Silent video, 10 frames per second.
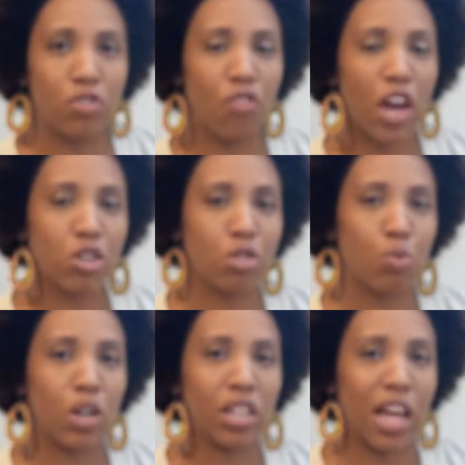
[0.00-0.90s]
fail to
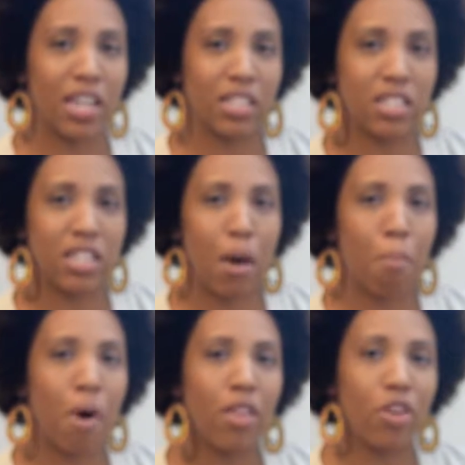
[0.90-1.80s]
realize is that
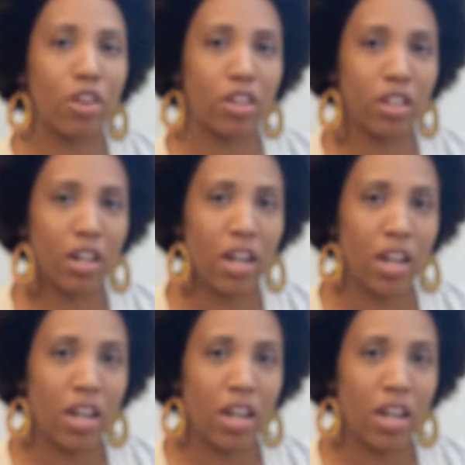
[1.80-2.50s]
motherhood